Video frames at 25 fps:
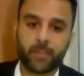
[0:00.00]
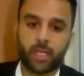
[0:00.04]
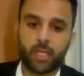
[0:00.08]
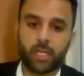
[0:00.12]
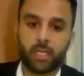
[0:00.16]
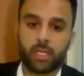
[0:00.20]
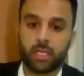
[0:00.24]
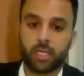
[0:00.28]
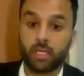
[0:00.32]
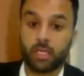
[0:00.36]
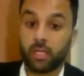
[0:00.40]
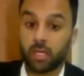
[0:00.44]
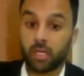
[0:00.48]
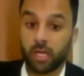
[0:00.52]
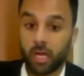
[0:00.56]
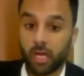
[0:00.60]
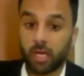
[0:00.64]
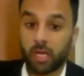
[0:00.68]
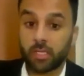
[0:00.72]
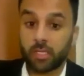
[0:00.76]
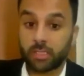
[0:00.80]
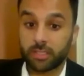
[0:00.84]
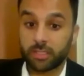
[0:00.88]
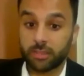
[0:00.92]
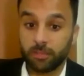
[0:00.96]
uh, got
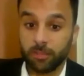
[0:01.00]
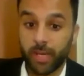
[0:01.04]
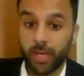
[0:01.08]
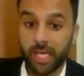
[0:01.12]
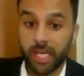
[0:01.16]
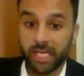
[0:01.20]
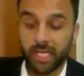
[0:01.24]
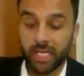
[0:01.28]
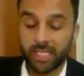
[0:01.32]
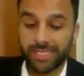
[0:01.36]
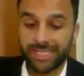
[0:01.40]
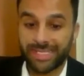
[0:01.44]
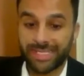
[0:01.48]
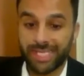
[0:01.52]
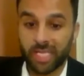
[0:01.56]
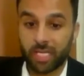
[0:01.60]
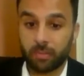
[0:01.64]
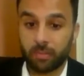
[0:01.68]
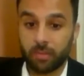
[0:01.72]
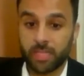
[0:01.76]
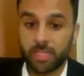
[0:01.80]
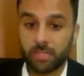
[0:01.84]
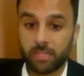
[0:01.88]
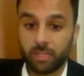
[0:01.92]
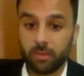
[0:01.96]
hit by an
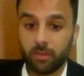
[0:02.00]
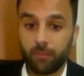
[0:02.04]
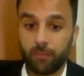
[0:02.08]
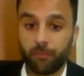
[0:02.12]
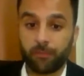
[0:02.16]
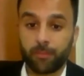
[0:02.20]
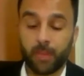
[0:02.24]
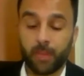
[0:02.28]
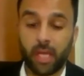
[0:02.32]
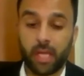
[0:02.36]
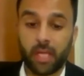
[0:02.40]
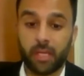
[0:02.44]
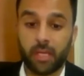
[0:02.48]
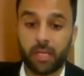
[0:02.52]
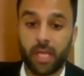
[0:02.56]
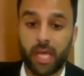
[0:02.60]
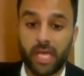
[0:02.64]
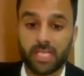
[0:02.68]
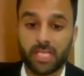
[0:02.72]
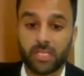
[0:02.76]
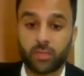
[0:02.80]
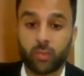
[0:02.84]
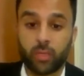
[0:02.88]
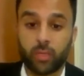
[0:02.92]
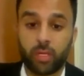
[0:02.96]
anti-tank missile. And
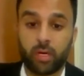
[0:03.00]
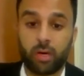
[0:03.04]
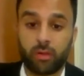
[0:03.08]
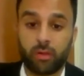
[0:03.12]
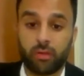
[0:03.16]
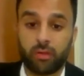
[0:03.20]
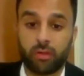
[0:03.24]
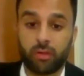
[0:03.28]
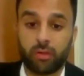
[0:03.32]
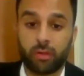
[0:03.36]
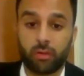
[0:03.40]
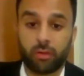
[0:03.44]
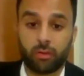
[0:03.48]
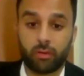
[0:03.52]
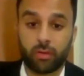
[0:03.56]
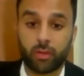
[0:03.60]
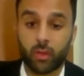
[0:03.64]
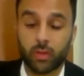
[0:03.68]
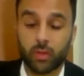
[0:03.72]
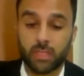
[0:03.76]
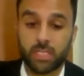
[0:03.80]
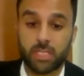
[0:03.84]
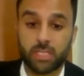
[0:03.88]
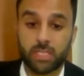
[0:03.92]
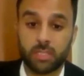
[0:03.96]
as we are the
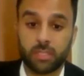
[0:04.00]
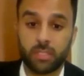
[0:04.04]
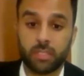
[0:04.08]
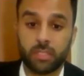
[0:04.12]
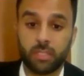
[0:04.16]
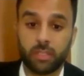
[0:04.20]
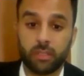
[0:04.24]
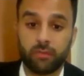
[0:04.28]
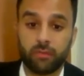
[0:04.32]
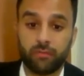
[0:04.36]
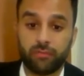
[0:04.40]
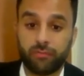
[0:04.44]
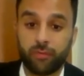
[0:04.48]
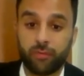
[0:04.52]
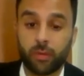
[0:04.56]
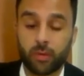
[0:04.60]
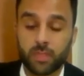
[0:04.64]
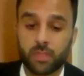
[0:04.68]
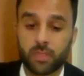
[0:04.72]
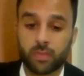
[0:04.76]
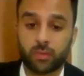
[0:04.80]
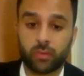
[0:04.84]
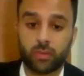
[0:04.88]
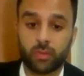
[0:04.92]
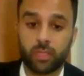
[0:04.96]
closest uh,
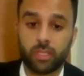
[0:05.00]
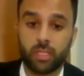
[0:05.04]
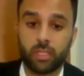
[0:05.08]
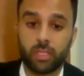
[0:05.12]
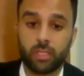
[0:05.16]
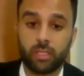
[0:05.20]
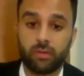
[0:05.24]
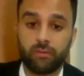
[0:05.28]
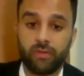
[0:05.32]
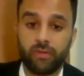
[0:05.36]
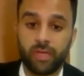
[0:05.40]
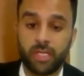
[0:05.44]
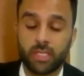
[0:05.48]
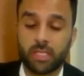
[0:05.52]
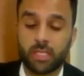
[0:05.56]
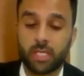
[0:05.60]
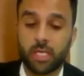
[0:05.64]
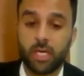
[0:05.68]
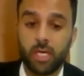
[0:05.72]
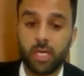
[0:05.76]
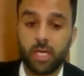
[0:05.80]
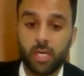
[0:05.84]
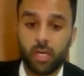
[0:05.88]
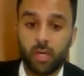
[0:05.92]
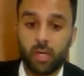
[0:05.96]
force to the event,
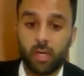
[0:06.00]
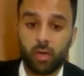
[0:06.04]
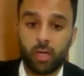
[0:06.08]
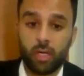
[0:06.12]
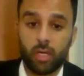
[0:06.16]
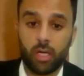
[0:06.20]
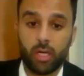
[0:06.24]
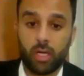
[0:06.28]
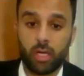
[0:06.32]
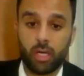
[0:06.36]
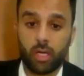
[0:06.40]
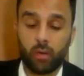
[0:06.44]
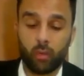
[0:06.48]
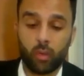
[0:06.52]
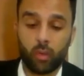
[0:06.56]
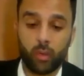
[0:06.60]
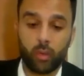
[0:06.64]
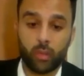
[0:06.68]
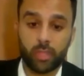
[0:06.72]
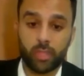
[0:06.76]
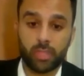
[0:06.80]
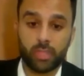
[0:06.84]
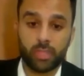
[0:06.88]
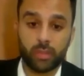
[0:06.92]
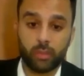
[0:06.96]
uh, we
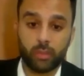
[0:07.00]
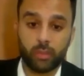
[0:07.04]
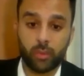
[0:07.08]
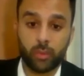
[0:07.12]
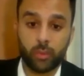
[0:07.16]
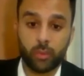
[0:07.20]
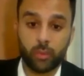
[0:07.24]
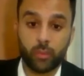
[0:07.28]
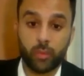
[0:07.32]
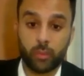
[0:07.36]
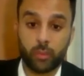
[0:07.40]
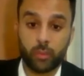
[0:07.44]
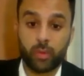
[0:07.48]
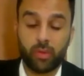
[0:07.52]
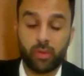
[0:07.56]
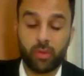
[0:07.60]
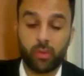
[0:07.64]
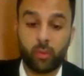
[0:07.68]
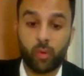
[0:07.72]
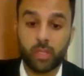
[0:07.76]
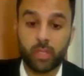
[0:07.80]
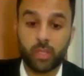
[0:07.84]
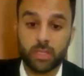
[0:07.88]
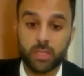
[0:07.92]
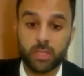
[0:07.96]
were we, we were the
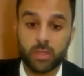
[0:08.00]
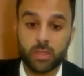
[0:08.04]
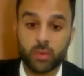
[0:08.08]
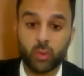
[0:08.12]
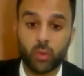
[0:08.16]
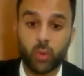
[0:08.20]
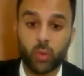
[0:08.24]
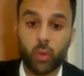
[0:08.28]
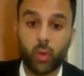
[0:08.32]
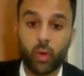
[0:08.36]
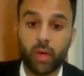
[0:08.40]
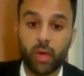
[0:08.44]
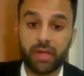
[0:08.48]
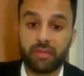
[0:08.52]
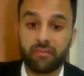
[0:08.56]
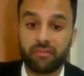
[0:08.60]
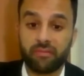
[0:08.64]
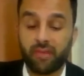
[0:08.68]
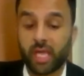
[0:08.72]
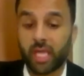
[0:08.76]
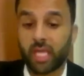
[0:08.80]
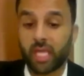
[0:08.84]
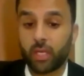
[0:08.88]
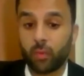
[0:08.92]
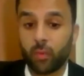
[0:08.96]
ones to go and
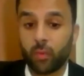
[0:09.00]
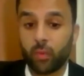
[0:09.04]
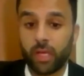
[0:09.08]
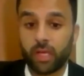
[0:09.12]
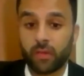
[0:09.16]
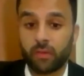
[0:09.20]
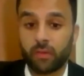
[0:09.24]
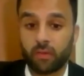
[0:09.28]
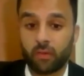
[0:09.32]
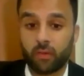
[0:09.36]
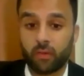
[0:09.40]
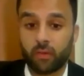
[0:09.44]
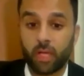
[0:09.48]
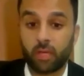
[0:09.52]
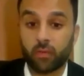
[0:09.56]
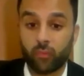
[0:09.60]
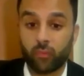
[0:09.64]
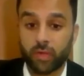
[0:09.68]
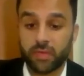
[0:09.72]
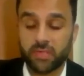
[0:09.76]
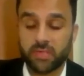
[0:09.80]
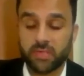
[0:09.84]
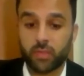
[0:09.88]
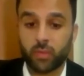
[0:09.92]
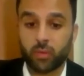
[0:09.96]
evacuate uh, and
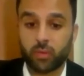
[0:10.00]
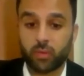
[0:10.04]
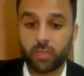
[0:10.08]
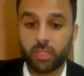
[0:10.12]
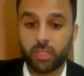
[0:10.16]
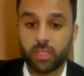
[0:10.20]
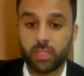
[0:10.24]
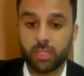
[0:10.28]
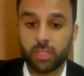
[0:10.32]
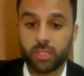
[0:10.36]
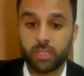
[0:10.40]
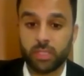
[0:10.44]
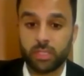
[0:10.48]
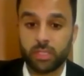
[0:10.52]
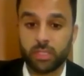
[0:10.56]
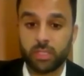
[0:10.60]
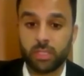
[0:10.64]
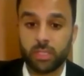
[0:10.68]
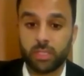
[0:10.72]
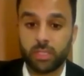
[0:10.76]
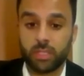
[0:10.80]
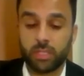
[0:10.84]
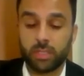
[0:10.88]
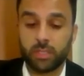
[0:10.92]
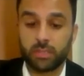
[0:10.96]
rescue
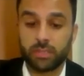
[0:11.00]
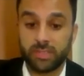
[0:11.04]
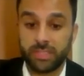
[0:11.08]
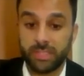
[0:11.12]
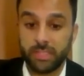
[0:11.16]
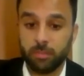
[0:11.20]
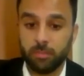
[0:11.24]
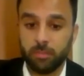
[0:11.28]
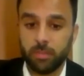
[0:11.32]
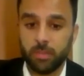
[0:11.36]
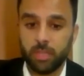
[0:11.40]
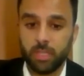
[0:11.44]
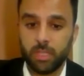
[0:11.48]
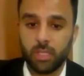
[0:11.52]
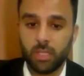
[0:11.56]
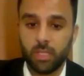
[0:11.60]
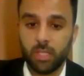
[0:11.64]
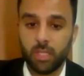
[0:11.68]
the uh, team.